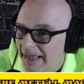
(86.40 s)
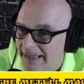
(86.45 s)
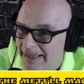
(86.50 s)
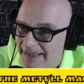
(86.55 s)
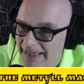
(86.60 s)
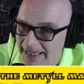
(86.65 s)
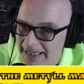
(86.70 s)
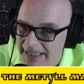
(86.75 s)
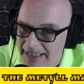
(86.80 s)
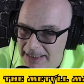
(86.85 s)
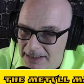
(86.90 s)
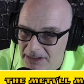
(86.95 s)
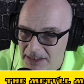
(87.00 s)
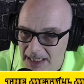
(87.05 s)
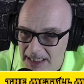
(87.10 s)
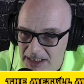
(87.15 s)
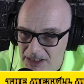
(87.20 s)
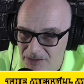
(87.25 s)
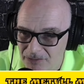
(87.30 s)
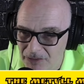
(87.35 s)
They
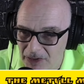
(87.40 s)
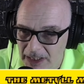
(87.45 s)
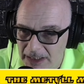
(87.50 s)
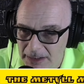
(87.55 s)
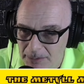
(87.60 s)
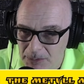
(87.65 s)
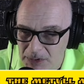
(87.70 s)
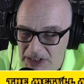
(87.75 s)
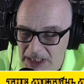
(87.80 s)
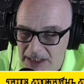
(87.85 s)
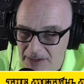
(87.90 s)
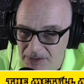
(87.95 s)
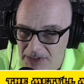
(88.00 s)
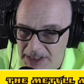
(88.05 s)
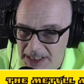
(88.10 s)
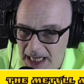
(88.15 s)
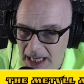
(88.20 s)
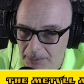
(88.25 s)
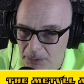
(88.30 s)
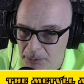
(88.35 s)
classify themselves
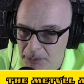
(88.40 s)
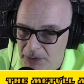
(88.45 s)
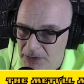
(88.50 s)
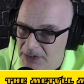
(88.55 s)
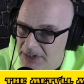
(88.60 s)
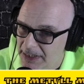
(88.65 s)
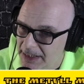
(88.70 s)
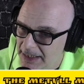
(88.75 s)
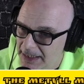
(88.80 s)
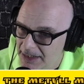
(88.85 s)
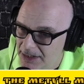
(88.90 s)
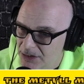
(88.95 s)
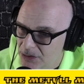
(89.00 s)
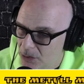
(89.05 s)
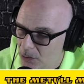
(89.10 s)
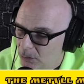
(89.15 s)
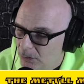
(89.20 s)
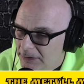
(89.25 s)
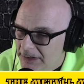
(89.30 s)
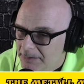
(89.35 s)
in Apple Music as
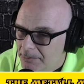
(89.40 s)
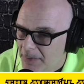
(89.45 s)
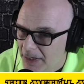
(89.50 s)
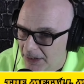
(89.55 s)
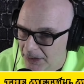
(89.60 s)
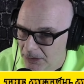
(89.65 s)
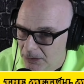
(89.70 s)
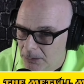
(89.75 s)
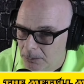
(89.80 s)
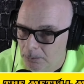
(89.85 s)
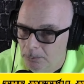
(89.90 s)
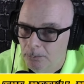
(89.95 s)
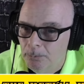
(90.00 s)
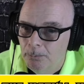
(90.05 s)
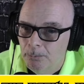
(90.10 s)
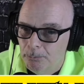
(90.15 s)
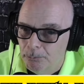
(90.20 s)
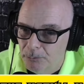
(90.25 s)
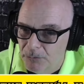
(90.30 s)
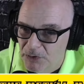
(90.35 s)
only metal.
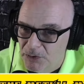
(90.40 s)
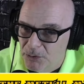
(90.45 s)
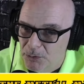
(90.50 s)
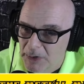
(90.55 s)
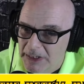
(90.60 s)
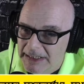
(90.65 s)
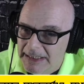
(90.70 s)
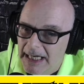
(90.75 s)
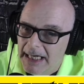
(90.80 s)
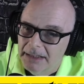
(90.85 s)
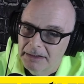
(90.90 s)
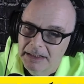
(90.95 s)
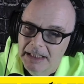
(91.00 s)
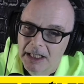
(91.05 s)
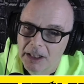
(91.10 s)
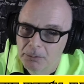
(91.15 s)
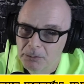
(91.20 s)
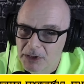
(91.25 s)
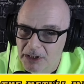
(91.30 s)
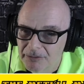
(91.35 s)
Between that, the
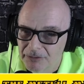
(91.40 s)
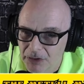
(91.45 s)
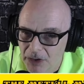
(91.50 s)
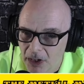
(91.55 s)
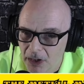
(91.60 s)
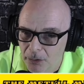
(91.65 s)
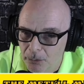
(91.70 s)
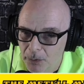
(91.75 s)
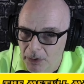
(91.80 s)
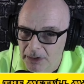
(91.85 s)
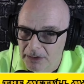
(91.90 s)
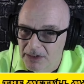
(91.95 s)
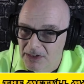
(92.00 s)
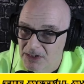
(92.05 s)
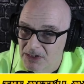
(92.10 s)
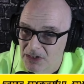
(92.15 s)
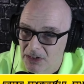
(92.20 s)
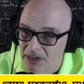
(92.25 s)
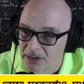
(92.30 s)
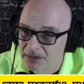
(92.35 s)
album cover artwork, the
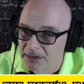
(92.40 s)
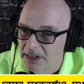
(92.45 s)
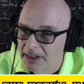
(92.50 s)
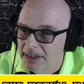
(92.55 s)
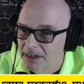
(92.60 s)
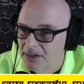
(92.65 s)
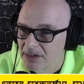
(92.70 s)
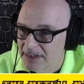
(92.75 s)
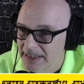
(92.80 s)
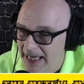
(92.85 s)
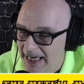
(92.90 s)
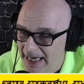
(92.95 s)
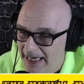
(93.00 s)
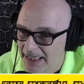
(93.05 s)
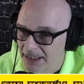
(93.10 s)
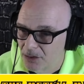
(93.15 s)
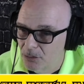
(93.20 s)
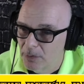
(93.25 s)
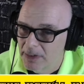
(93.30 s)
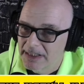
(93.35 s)
song titles,
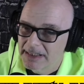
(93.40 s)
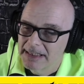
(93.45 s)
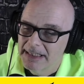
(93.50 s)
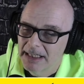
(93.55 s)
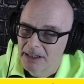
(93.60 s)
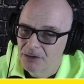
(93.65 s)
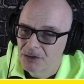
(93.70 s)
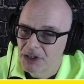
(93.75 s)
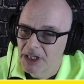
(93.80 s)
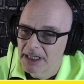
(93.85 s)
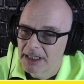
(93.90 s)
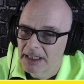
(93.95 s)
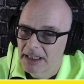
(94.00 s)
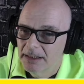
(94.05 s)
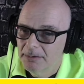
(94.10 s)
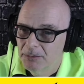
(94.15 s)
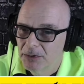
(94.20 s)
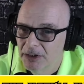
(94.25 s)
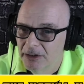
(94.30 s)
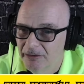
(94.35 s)
and a quick sound check,
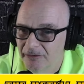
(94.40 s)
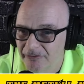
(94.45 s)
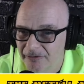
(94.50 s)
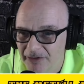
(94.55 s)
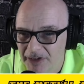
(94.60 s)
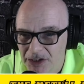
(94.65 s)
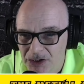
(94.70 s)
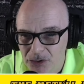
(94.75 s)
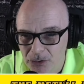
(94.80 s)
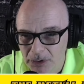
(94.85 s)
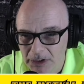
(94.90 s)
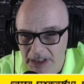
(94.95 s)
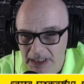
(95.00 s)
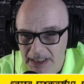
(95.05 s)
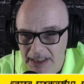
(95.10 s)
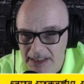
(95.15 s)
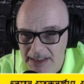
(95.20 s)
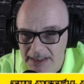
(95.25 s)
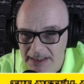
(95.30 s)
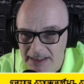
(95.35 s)
I'm going to
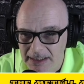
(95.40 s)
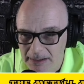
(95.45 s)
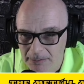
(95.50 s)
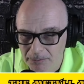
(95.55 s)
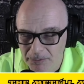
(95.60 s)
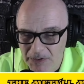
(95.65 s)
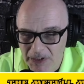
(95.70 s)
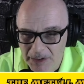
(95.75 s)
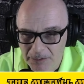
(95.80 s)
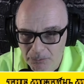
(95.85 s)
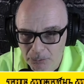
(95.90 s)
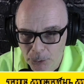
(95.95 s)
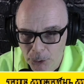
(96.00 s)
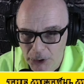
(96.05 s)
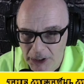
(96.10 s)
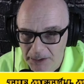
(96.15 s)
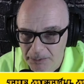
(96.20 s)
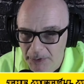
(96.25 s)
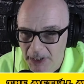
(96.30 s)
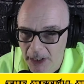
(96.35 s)
visualize something
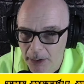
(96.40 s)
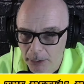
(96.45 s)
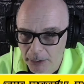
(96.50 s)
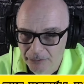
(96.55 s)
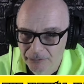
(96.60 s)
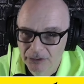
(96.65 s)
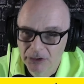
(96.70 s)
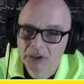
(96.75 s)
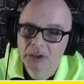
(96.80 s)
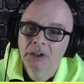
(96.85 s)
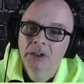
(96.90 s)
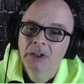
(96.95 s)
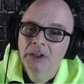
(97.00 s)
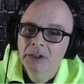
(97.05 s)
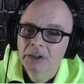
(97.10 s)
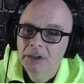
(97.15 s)
pretty powerful.